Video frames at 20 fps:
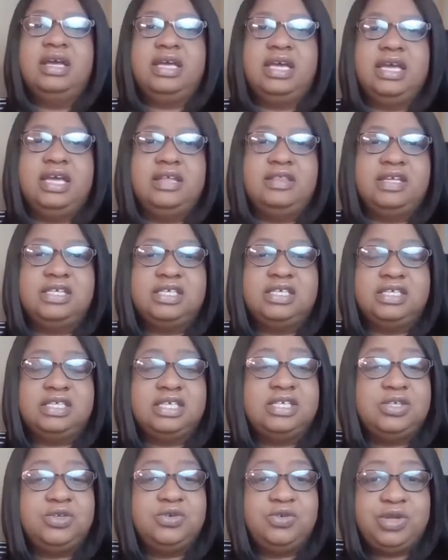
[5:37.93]
again, this is
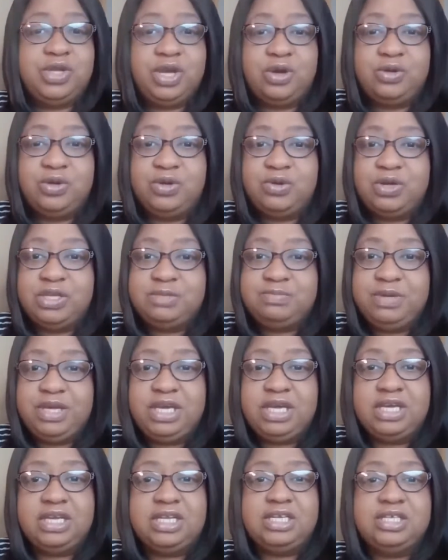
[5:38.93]
the Studio
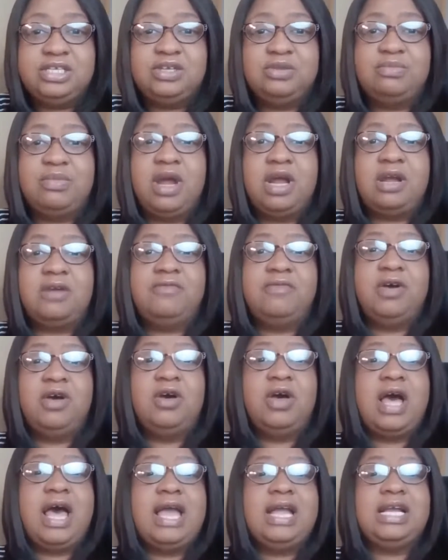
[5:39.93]
USB Condenser
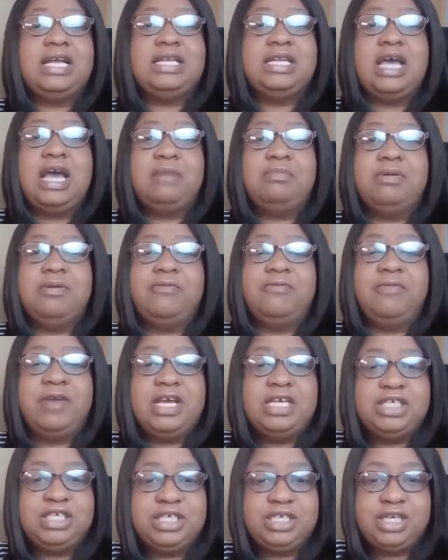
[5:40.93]
Microphone Ikedon
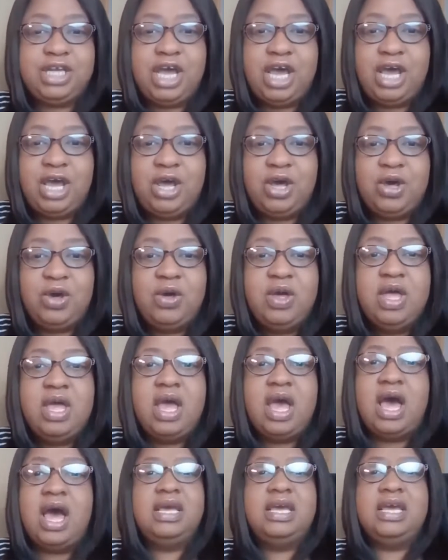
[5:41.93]
Professional.
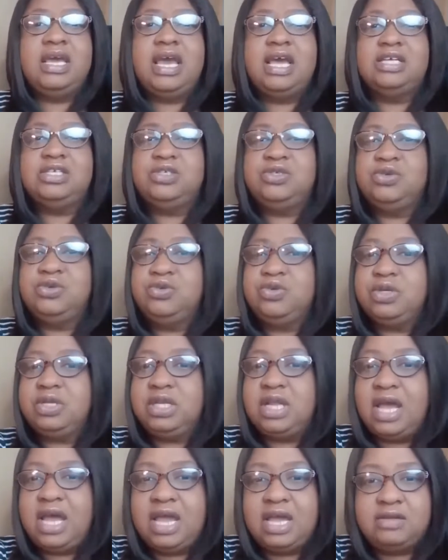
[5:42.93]
It has
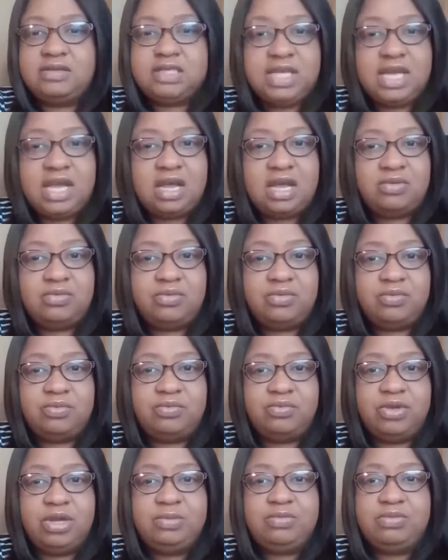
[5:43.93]
true-to-life sound
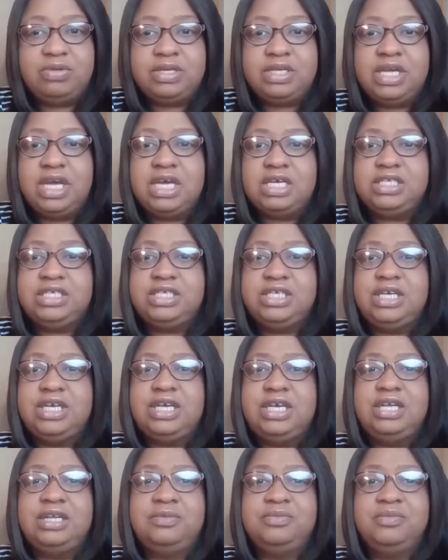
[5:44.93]

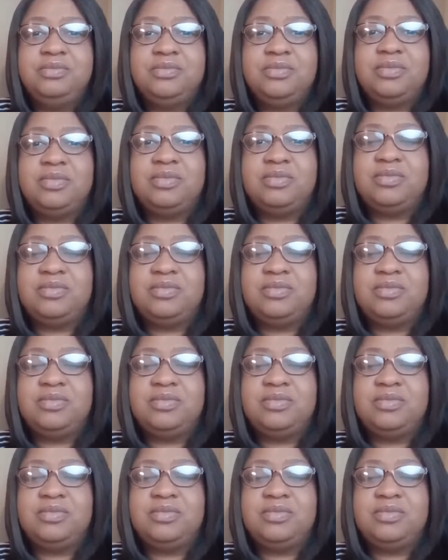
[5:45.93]
reproduction.